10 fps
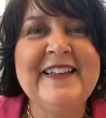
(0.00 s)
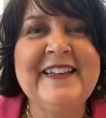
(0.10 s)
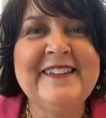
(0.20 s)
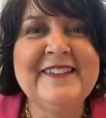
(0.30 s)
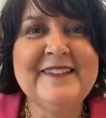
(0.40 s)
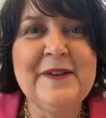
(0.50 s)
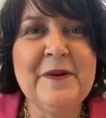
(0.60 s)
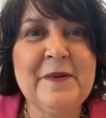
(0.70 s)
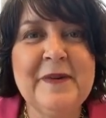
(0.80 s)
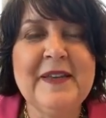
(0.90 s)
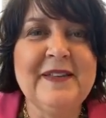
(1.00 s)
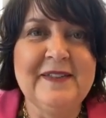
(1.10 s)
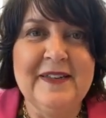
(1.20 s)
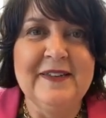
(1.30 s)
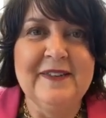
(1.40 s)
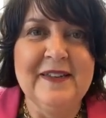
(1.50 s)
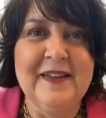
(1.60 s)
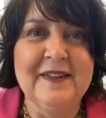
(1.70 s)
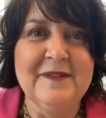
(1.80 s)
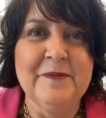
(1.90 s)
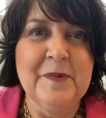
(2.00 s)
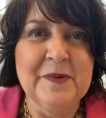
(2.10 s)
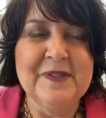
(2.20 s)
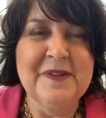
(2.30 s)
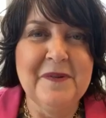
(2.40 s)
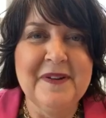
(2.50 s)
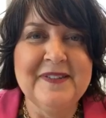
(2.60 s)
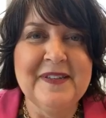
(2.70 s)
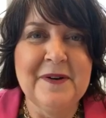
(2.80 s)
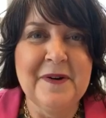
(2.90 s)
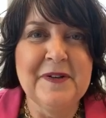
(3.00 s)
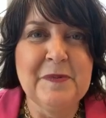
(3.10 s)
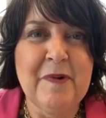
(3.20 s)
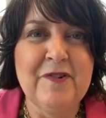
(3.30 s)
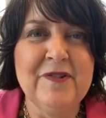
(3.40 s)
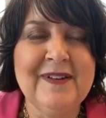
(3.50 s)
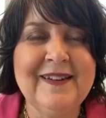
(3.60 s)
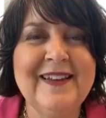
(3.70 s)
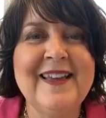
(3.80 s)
It's so easy to get more serious in our expression,